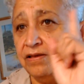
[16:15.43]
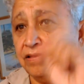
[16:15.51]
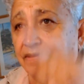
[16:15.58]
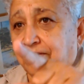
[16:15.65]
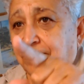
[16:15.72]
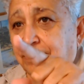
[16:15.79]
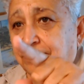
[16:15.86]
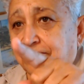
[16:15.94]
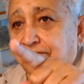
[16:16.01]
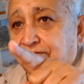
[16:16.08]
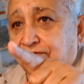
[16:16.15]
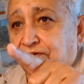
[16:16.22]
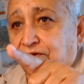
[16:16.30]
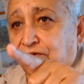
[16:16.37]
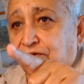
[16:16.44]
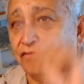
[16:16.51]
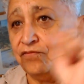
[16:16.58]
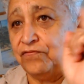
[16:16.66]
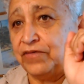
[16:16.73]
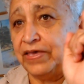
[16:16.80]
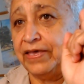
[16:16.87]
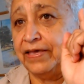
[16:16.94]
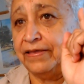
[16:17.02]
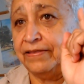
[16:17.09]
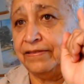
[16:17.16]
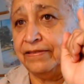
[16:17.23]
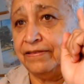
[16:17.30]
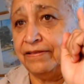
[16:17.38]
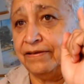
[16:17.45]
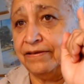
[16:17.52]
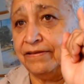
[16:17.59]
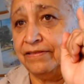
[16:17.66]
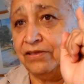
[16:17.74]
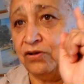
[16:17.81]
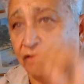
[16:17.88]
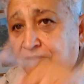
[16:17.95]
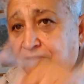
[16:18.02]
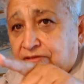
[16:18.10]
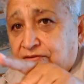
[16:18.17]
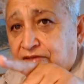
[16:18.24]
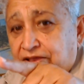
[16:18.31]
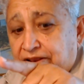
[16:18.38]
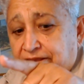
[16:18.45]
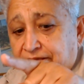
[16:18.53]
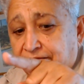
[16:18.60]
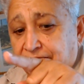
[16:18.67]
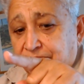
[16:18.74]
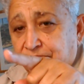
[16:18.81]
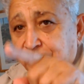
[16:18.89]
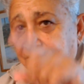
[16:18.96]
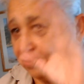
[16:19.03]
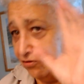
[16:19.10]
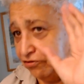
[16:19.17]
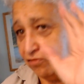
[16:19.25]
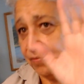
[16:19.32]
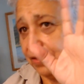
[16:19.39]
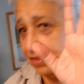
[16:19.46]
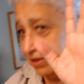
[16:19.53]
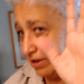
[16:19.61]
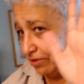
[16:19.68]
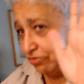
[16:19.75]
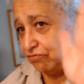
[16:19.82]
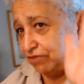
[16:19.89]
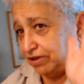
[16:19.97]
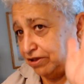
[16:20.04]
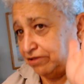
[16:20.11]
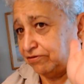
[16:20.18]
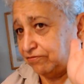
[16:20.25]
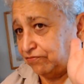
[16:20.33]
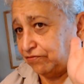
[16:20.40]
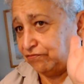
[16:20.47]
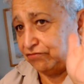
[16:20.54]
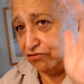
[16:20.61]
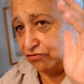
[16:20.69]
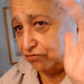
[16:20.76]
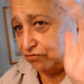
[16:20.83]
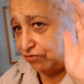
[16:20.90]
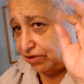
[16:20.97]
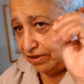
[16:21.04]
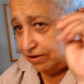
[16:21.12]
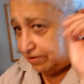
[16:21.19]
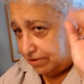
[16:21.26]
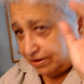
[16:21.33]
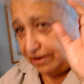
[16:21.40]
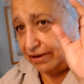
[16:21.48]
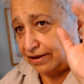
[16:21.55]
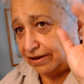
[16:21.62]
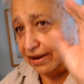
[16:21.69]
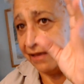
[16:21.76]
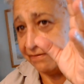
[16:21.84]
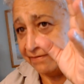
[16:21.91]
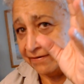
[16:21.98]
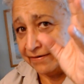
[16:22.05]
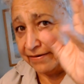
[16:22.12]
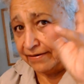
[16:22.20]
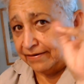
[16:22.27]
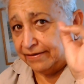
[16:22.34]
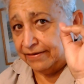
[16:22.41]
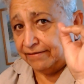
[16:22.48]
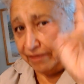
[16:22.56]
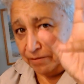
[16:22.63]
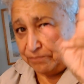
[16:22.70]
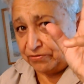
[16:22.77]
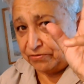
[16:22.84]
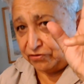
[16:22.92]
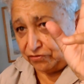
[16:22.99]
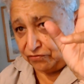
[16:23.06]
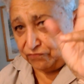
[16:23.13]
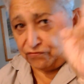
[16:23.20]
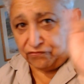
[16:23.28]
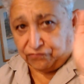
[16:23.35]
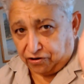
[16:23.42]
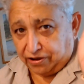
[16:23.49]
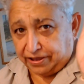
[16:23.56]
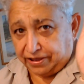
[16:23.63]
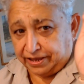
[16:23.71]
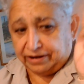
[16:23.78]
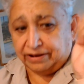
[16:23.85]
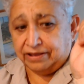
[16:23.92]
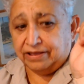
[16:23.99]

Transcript: on the stove, and the oil is heating up. It needs to be like a 350 degree kind of classic temperature for frying